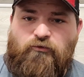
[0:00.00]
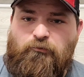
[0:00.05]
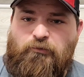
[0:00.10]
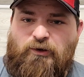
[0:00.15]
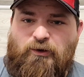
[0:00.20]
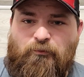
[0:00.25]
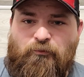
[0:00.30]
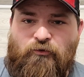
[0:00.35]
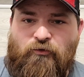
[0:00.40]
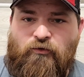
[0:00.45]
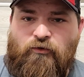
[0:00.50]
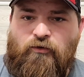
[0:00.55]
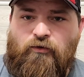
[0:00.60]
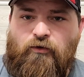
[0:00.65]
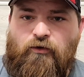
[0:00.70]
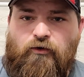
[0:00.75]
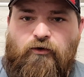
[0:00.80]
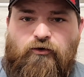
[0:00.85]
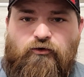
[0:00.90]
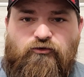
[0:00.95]
people
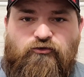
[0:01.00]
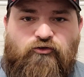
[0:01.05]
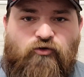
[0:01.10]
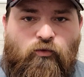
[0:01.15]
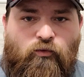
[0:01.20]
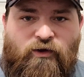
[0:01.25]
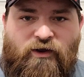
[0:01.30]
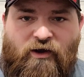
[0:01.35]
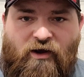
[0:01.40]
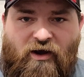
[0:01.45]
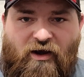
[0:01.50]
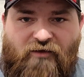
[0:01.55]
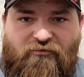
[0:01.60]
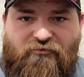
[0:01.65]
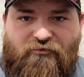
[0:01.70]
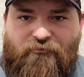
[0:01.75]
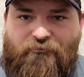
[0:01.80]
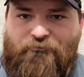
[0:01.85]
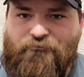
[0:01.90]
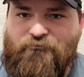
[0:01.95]
showing off